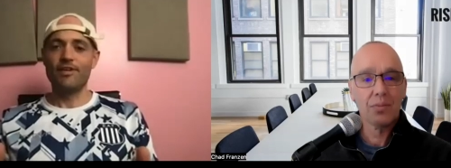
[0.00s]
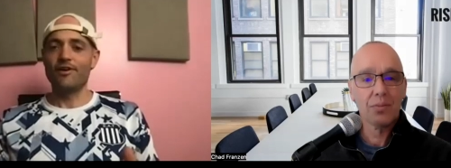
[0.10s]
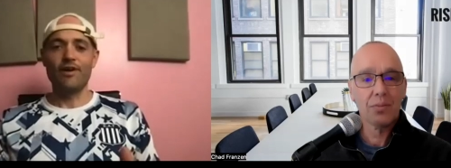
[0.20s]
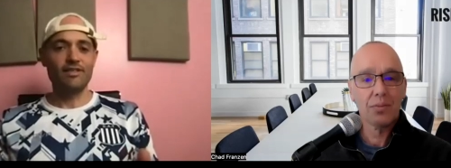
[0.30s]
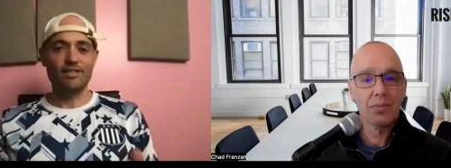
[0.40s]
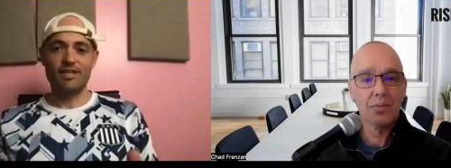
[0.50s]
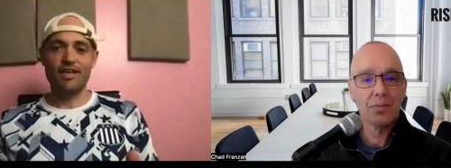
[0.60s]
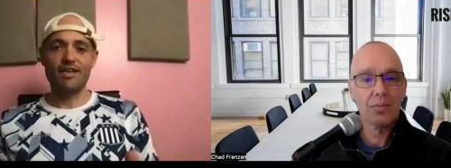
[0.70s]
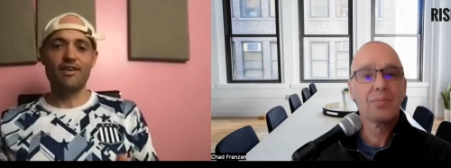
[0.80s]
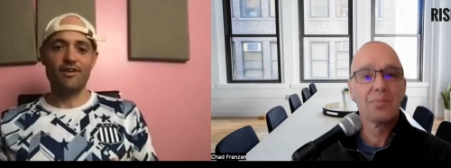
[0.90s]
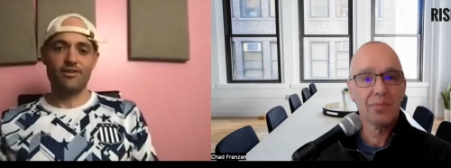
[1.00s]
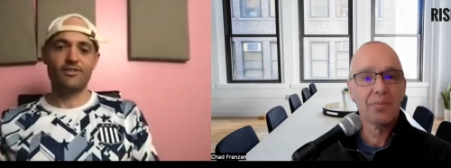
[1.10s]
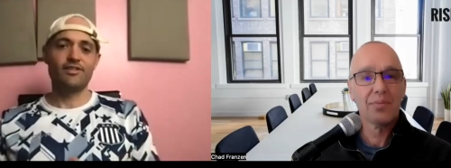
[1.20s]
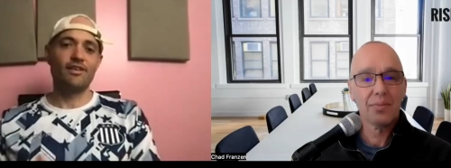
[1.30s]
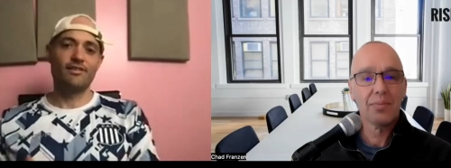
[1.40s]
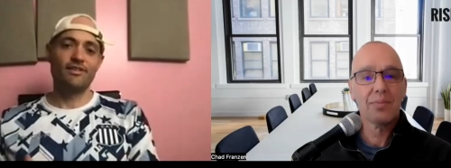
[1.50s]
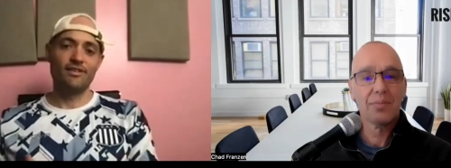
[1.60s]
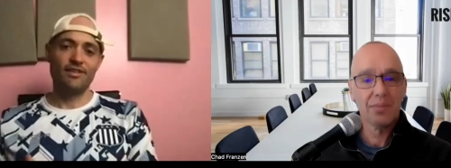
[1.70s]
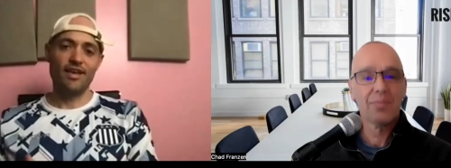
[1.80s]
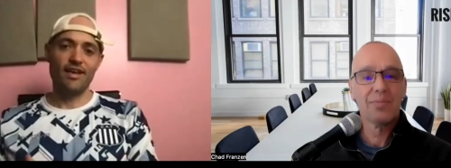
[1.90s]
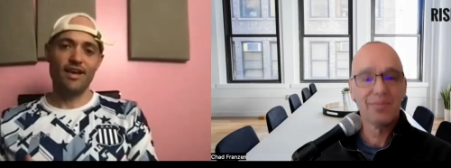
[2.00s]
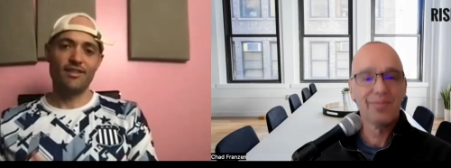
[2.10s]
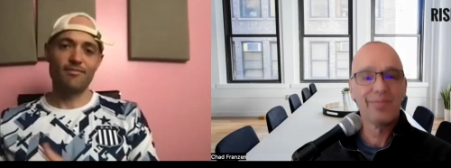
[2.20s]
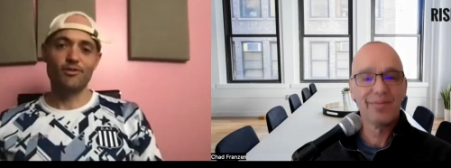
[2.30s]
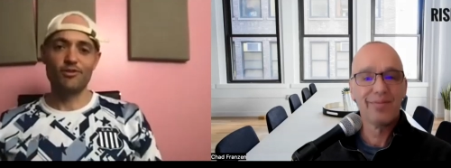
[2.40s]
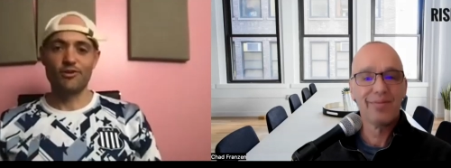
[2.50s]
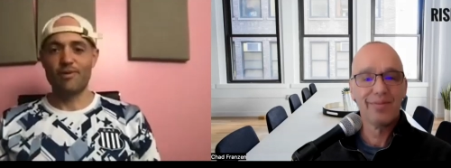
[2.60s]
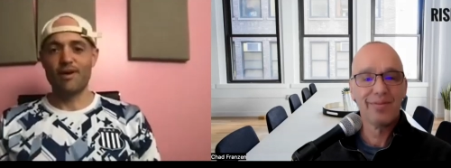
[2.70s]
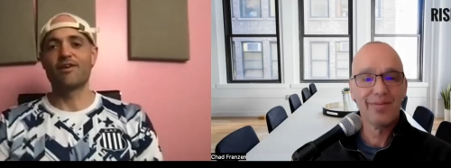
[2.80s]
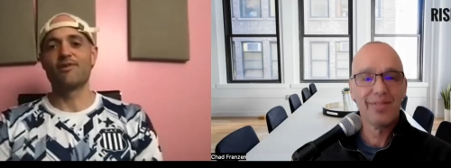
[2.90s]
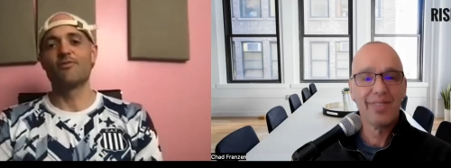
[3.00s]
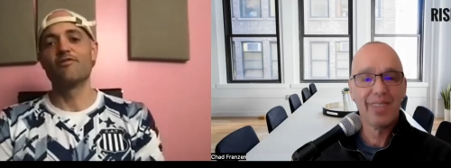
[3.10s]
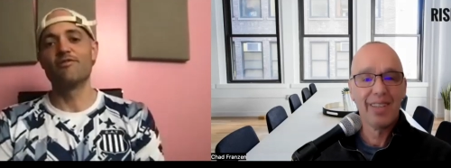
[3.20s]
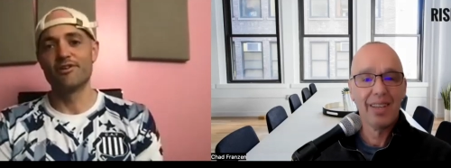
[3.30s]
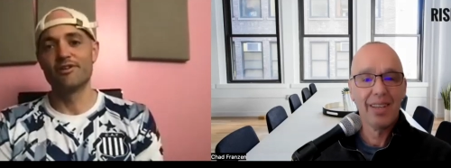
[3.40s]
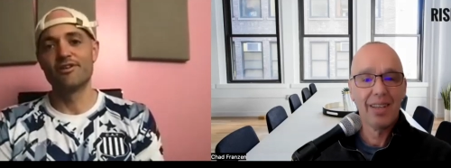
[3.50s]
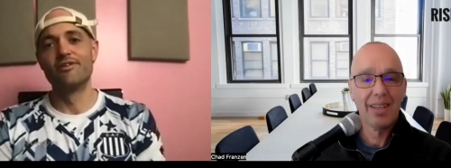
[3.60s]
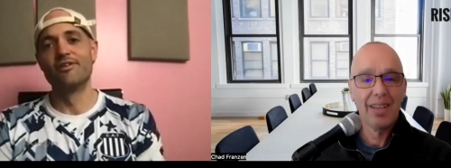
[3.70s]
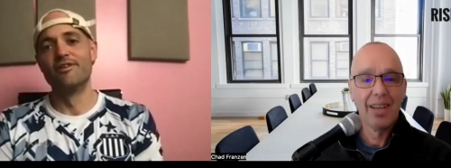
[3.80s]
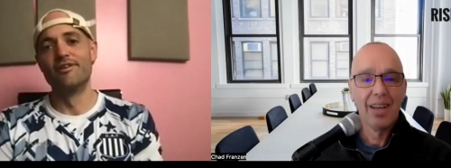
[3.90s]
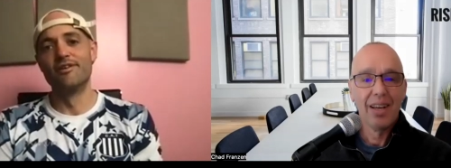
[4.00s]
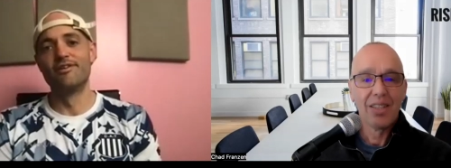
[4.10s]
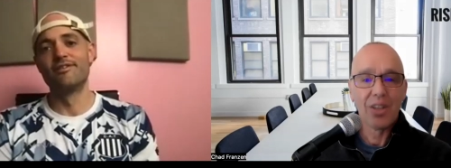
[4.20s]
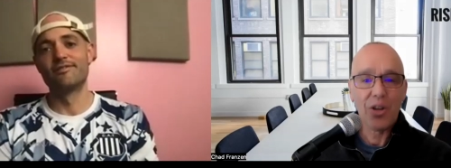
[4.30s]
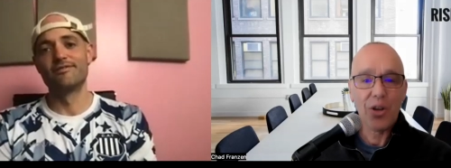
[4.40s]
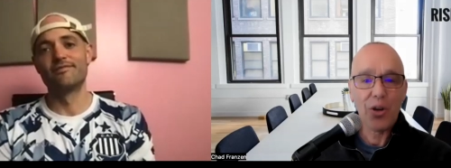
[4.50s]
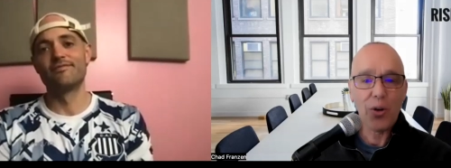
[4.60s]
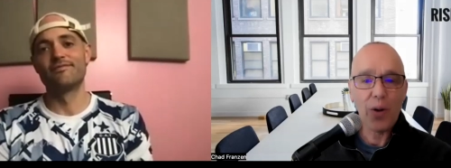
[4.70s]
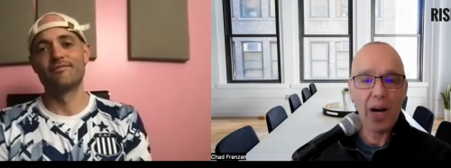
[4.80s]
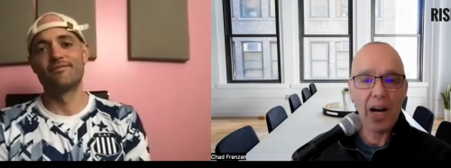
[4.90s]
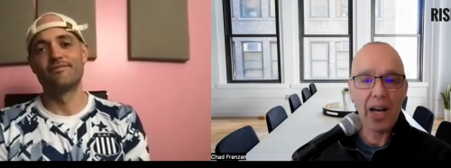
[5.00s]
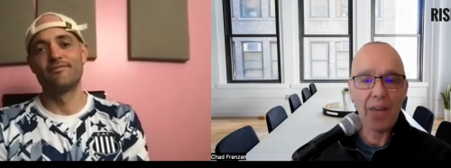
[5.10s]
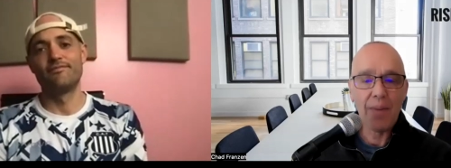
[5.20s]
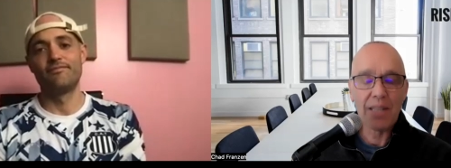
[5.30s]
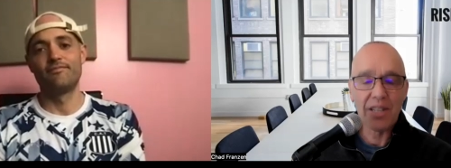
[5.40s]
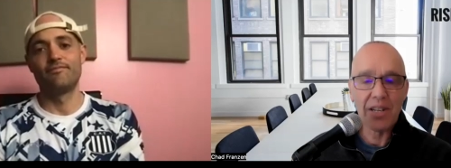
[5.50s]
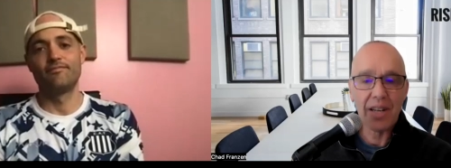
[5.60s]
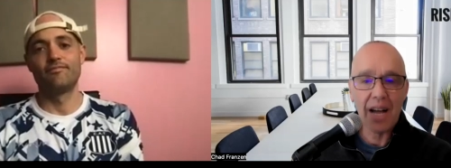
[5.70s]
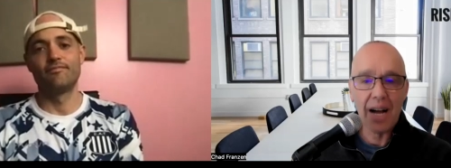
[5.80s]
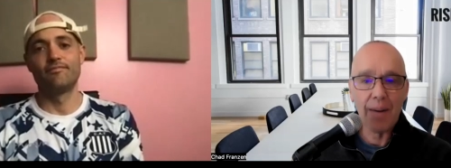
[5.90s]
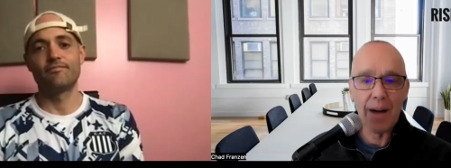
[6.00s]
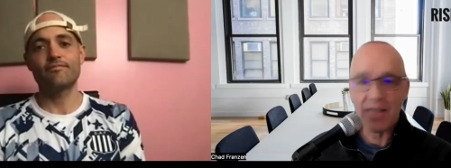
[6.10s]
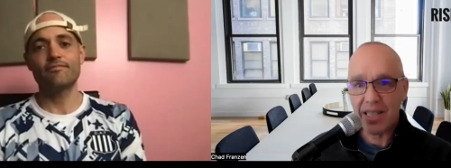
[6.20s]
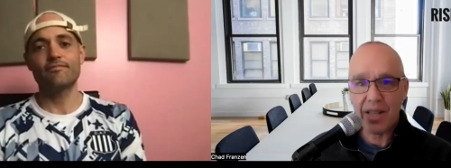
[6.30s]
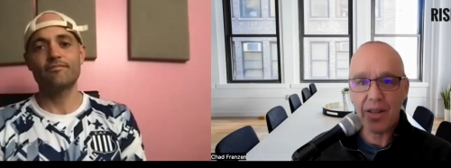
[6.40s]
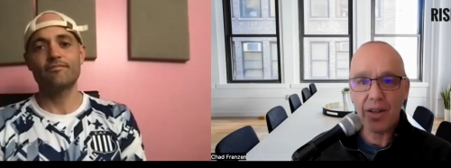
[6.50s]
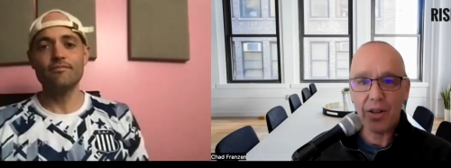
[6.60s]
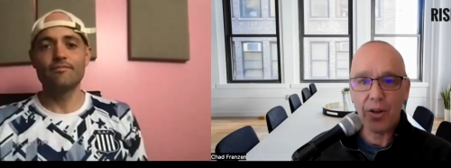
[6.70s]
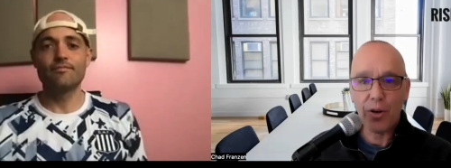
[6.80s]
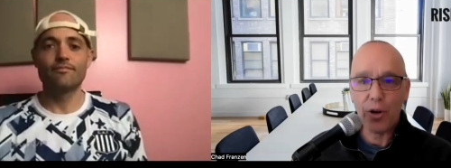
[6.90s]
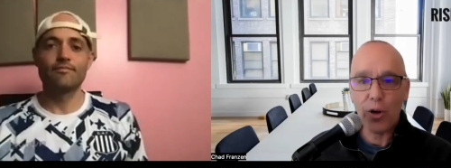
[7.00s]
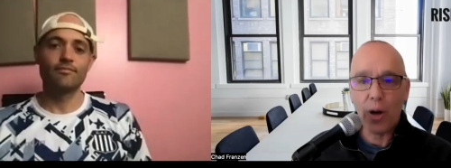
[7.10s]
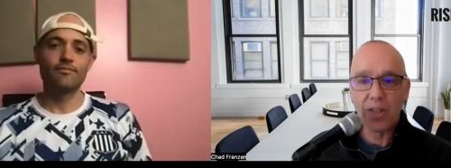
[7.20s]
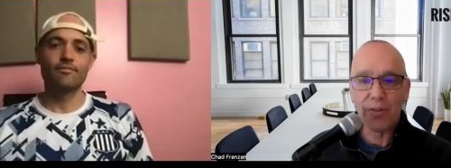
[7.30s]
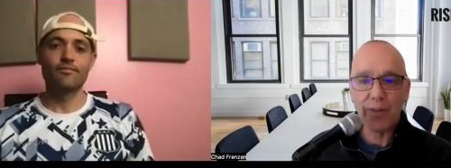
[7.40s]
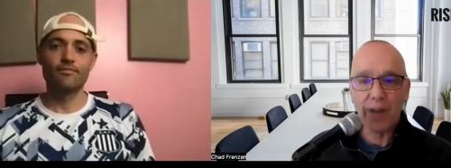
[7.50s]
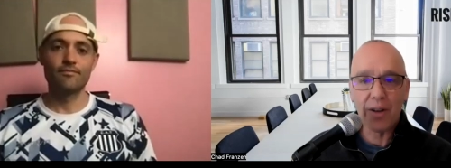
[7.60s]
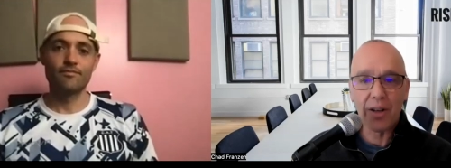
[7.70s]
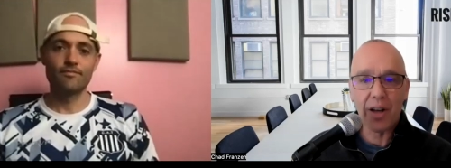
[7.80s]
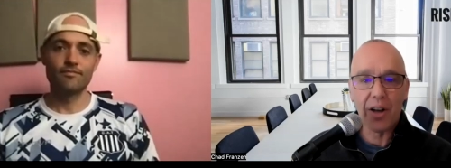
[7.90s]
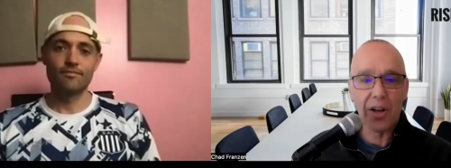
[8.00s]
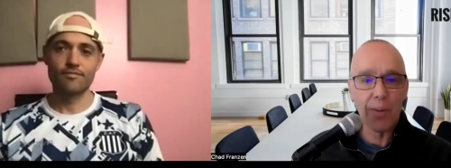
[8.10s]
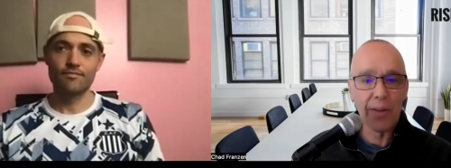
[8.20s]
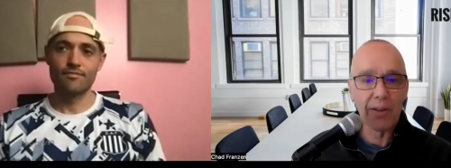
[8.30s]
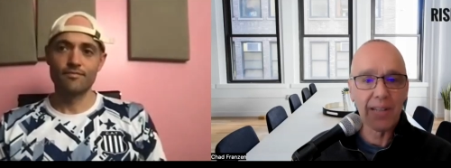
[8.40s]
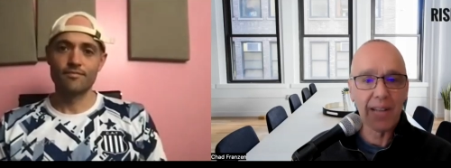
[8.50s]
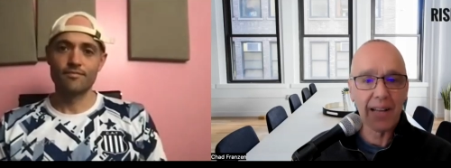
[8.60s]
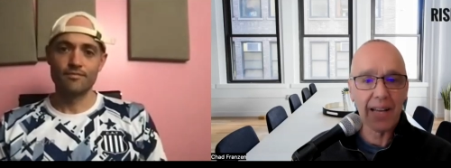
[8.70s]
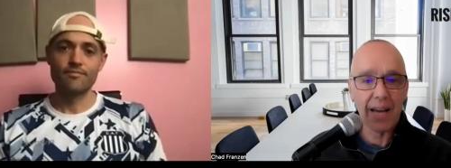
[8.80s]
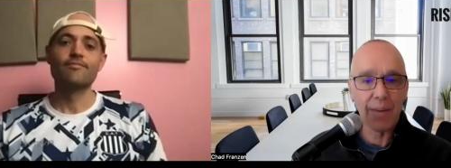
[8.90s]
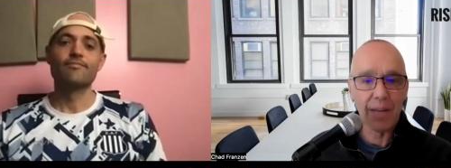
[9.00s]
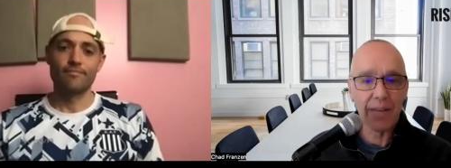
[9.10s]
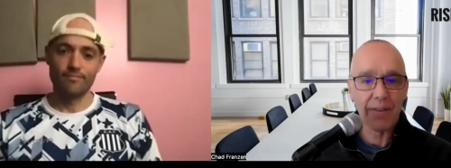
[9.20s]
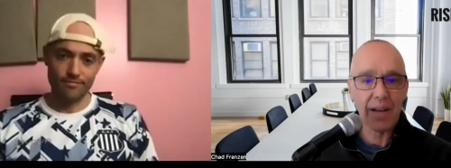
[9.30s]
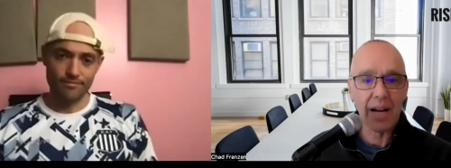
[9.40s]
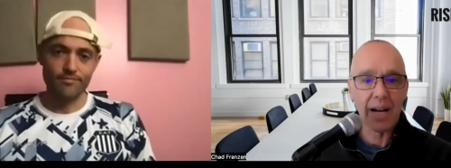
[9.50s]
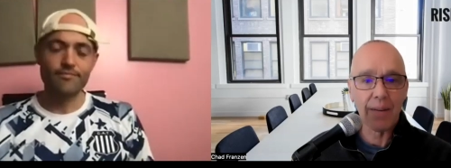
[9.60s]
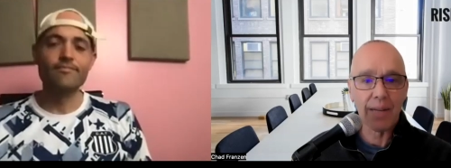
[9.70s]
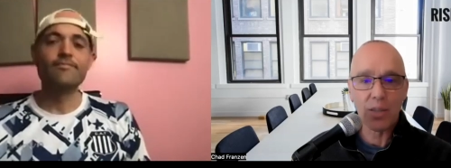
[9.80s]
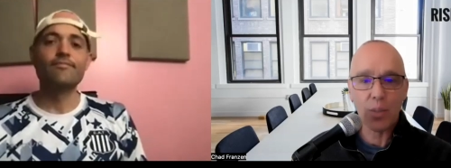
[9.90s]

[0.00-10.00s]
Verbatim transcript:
Speaker 1: know, eight to 10 years and then, then got the mojo back and went for it.
Speaker 2: So you uh, you mentioned um, obviously you you also founded Call Your Mother Deli, I believe, um, in